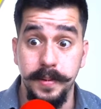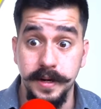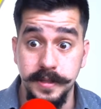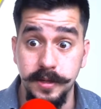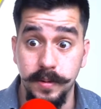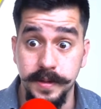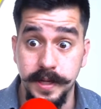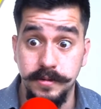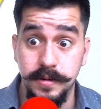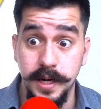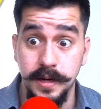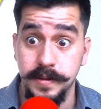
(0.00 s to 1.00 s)
I still want that
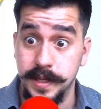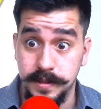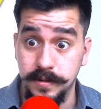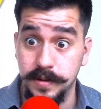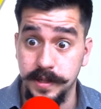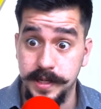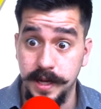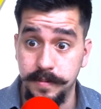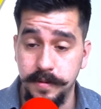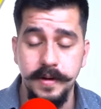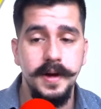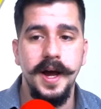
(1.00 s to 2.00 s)
trade. That's still on the
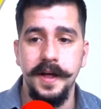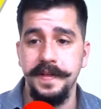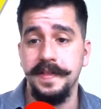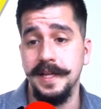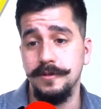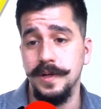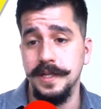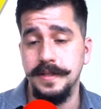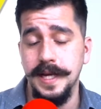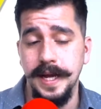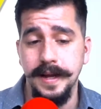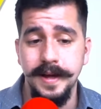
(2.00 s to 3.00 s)
table. I think that's what it's
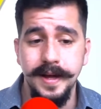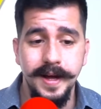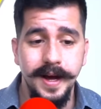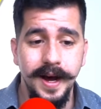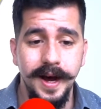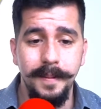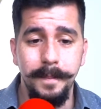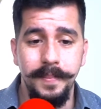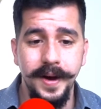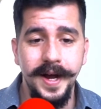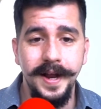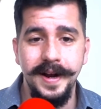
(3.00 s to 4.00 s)
saying.
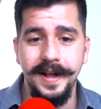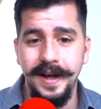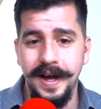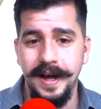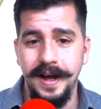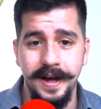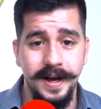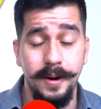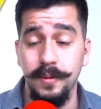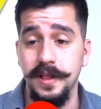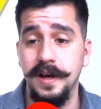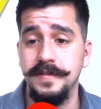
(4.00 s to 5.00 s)
But I
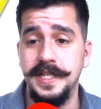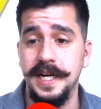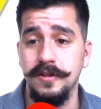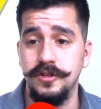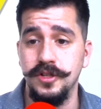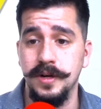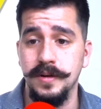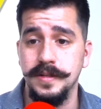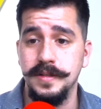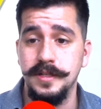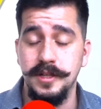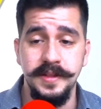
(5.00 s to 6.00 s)
would love Chandler
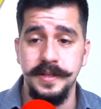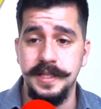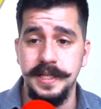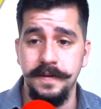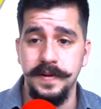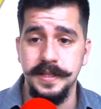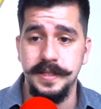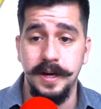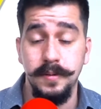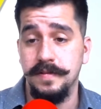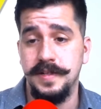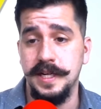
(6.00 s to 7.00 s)
Jones in this defense. I
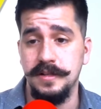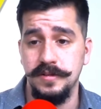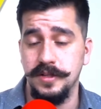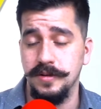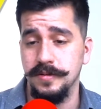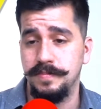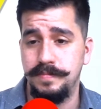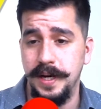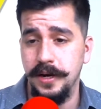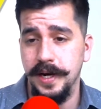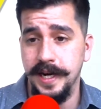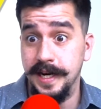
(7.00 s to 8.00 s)
would love Chandler Jones,
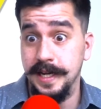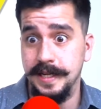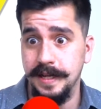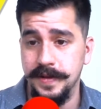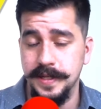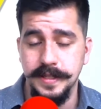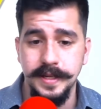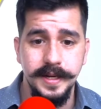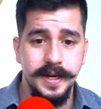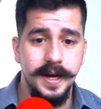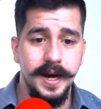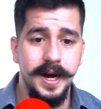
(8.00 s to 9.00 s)
period, in any defense.
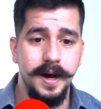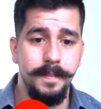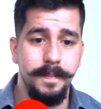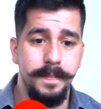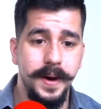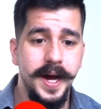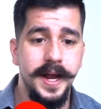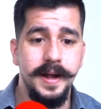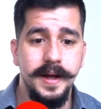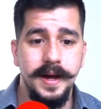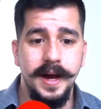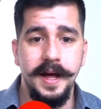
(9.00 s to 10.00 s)
But
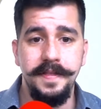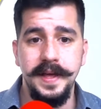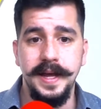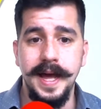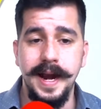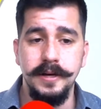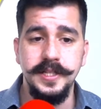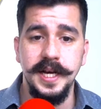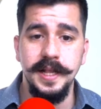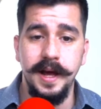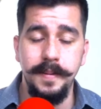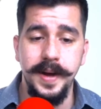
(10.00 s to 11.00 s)
I think at
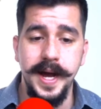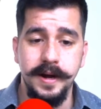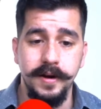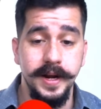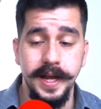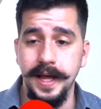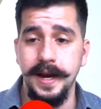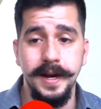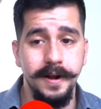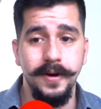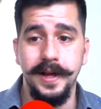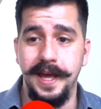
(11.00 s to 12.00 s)
outside linebacker, again, I
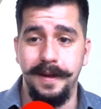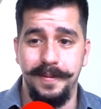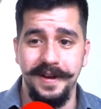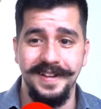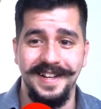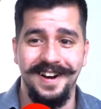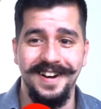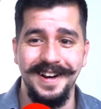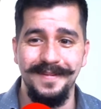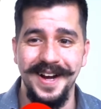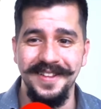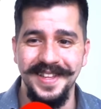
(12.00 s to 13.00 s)
know I keep talking
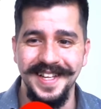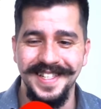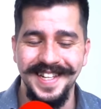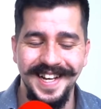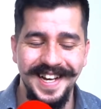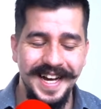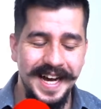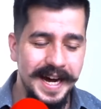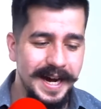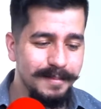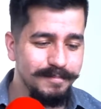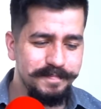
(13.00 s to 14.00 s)
about this.
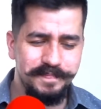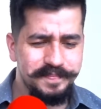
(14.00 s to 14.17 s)
I